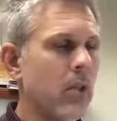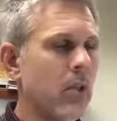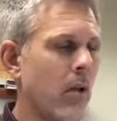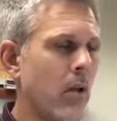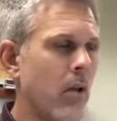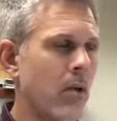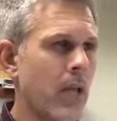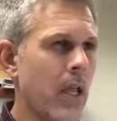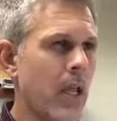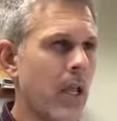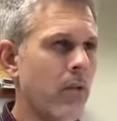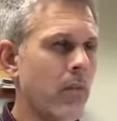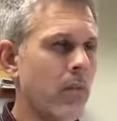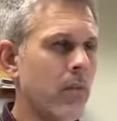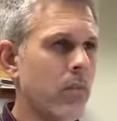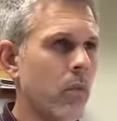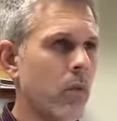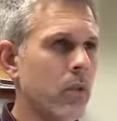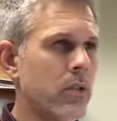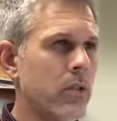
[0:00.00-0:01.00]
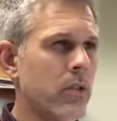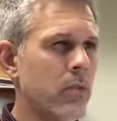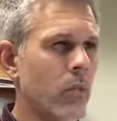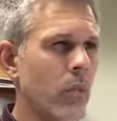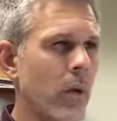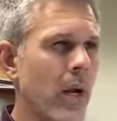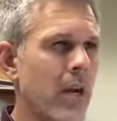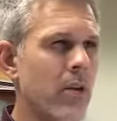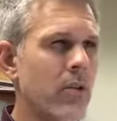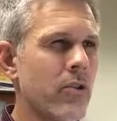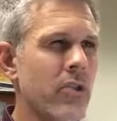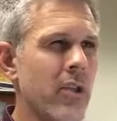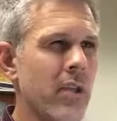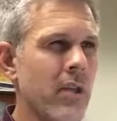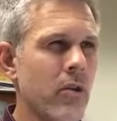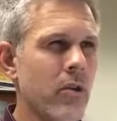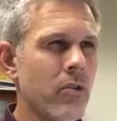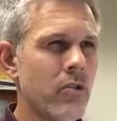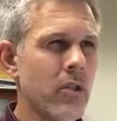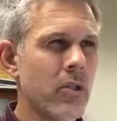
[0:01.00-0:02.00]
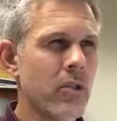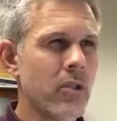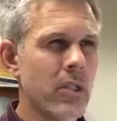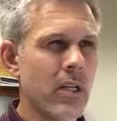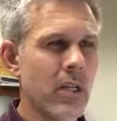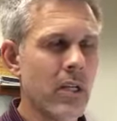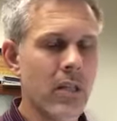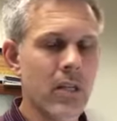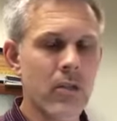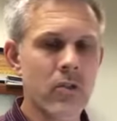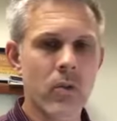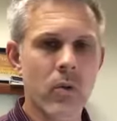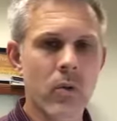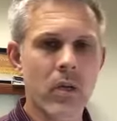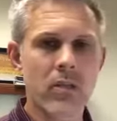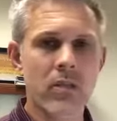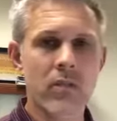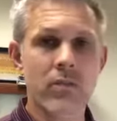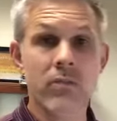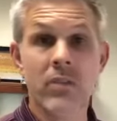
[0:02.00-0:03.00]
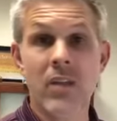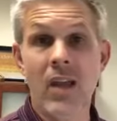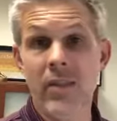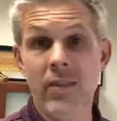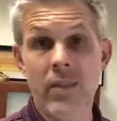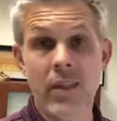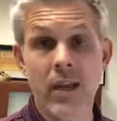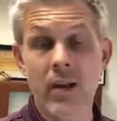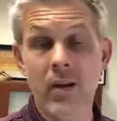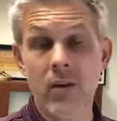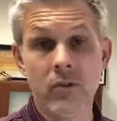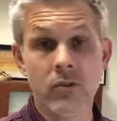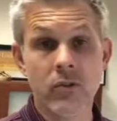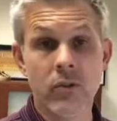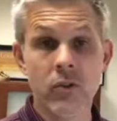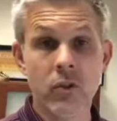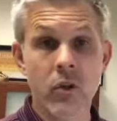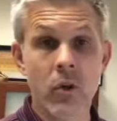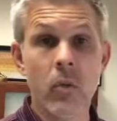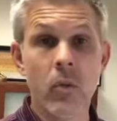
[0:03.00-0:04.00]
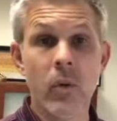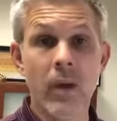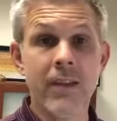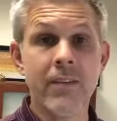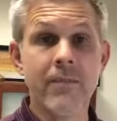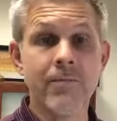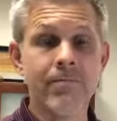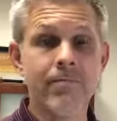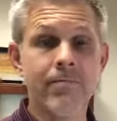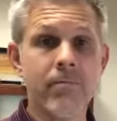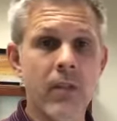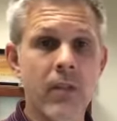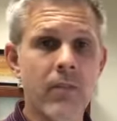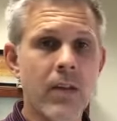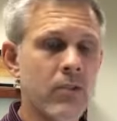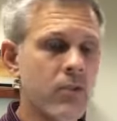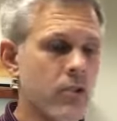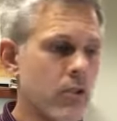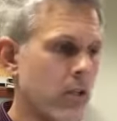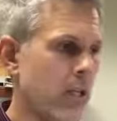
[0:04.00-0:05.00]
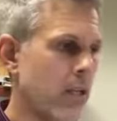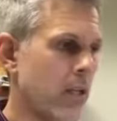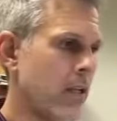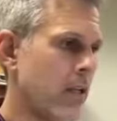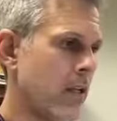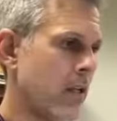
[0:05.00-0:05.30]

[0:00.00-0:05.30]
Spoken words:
to go, okay, where's the urgency on this? Because if it's not there, it'll just go away eventually.